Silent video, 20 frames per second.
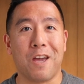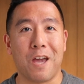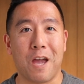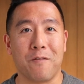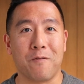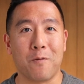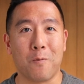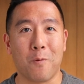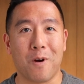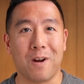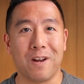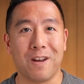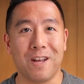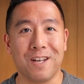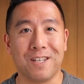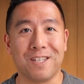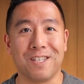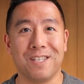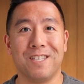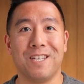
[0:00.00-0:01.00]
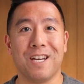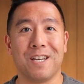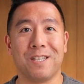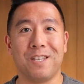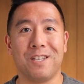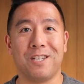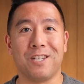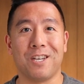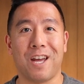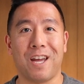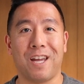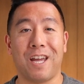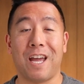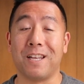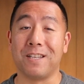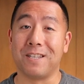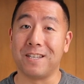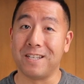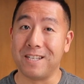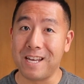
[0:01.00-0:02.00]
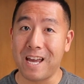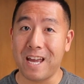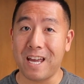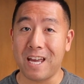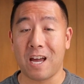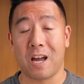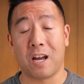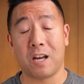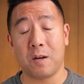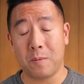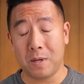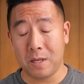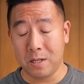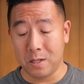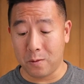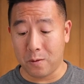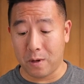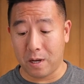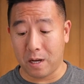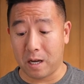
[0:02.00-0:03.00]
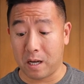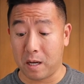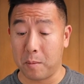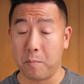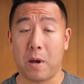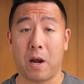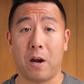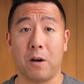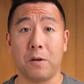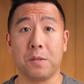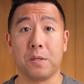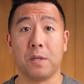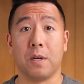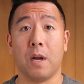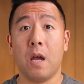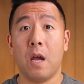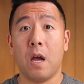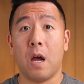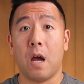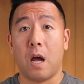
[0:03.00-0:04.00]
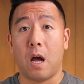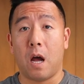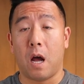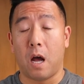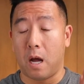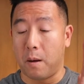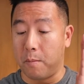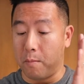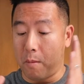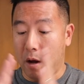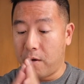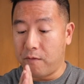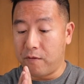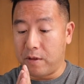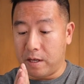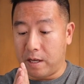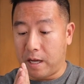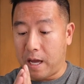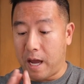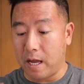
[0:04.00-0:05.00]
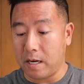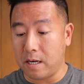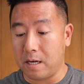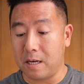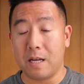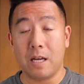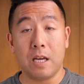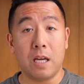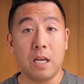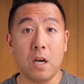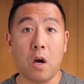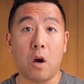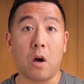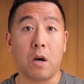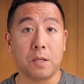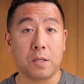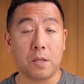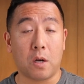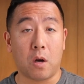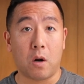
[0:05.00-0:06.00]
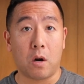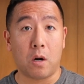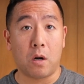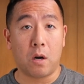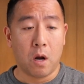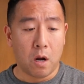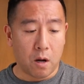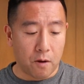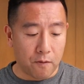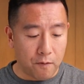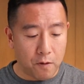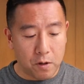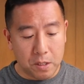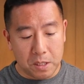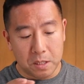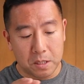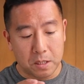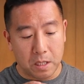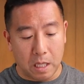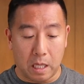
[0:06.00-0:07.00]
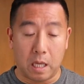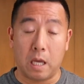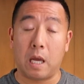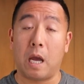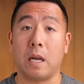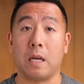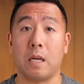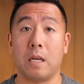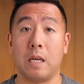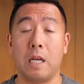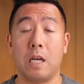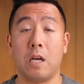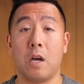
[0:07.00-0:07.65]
Hey everyone, it's Desy Cheng, and today I'm going to be doing a comparison of the Canon EOS R versus the Canon